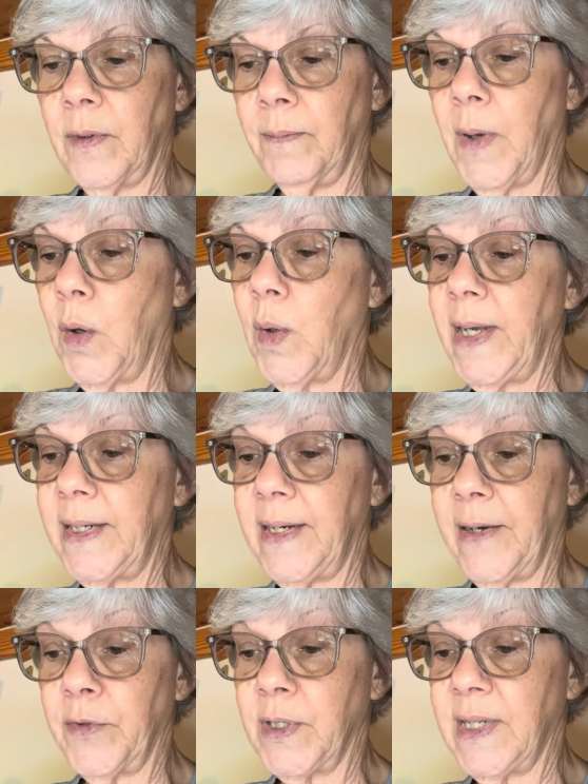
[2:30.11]
Mole had
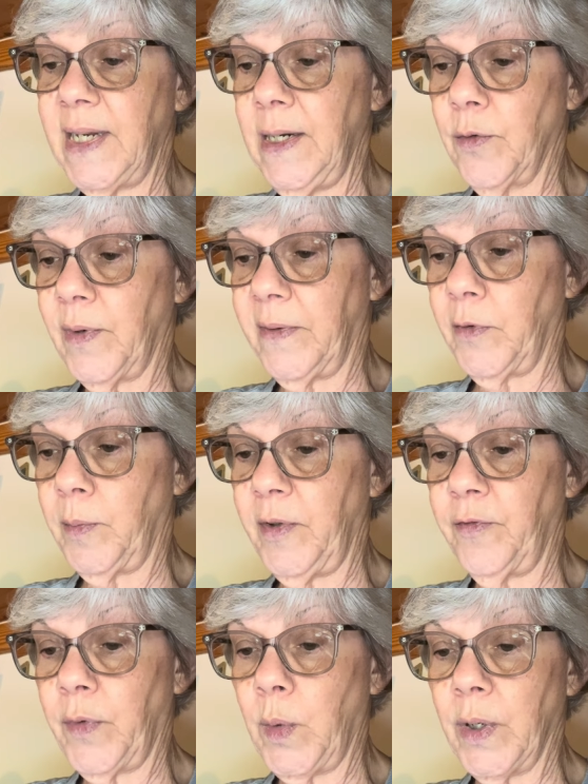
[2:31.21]
never seen a river
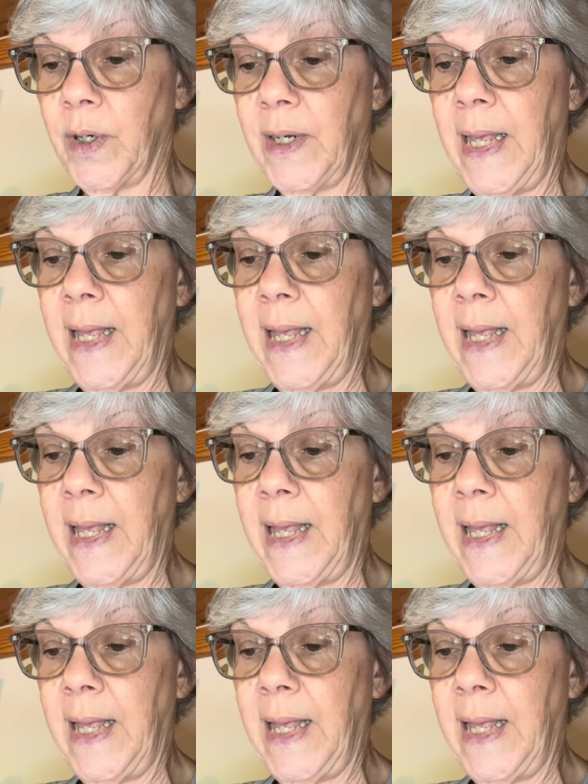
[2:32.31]
before.